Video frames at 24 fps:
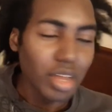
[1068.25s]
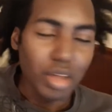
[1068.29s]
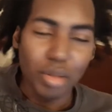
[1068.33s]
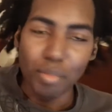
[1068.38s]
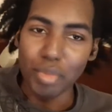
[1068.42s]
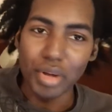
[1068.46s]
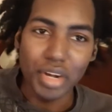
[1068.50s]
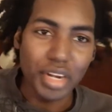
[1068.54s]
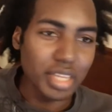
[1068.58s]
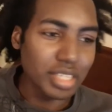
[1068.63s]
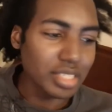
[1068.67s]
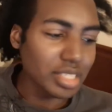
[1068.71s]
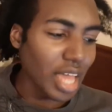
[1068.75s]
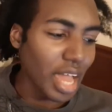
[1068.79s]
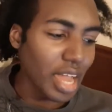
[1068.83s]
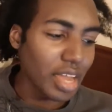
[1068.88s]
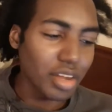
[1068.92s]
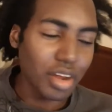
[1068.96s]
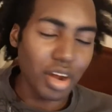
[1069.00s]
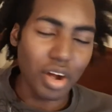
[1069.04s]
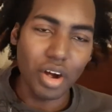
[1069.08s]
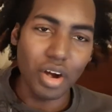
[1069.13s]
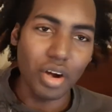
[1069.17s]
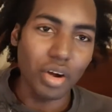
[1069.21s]
But it's like,
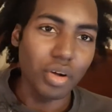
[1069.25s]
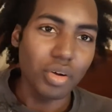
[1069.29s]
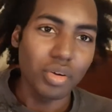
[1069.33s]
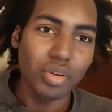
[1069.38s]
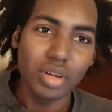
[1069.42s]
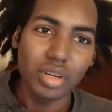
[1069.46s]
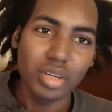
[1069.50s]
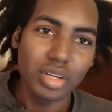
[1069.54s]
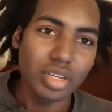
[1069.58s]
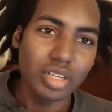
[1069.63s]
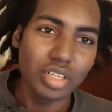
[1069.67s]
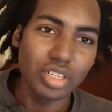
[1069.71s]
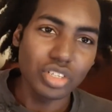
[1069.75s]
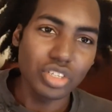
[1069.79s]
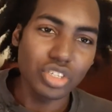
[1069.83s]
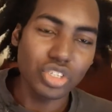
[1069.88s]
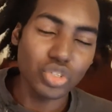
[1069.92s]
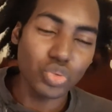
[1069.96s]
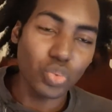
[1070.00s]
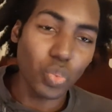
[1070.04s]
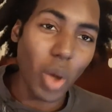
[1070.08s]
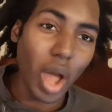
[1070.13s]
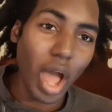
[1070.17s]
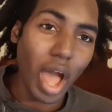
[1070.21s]
girl,
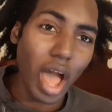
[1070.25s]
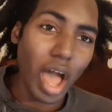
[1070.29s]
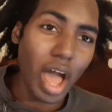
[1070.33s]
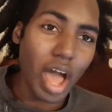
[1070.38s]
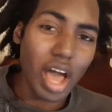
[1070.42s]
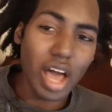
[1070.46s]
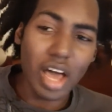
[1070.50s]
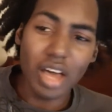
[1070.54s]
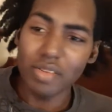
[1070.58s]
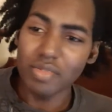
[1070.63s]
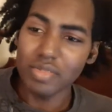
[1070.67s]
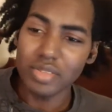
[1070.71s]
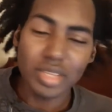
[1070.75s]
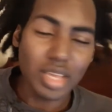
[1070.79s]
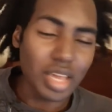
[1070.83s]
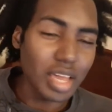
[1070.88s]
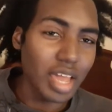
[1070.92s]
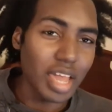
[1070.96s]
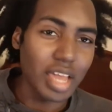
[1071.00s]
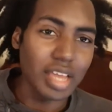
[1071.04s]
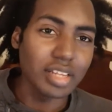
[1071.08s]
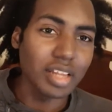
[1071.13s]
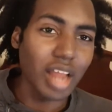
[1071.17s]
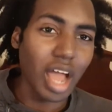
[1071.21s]
swabs
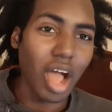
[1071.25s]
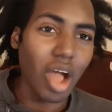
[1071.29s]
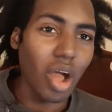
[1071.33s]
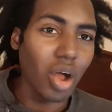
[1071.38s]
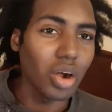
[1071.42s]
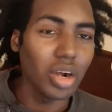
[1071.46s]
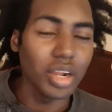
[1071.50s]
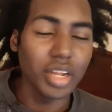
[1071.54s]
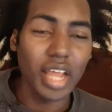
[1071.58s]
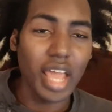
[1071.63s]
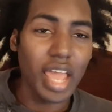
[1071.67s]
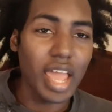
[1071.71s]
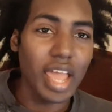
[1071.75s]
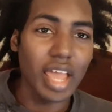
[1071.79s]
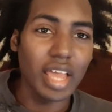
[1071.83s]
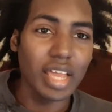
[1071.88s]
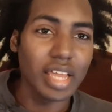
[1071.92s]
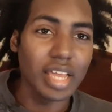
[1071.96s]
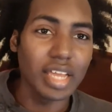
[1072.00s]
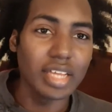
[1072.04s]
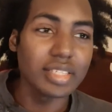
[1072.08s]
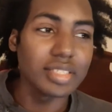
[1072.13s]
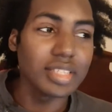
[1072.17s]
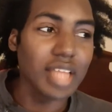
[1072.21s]
and all of that
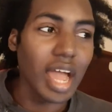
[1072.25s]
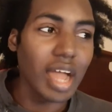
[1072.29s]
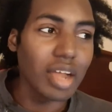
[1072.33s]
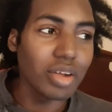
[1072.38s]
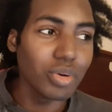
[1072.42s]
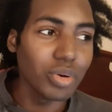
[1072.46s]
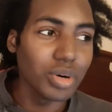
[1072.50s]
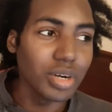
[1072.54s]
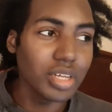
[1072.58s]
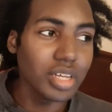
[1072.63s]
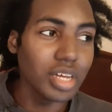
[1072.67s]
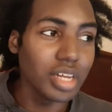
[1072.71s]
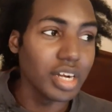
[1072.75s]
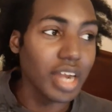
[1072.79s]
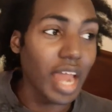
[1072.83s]
is not going to cut.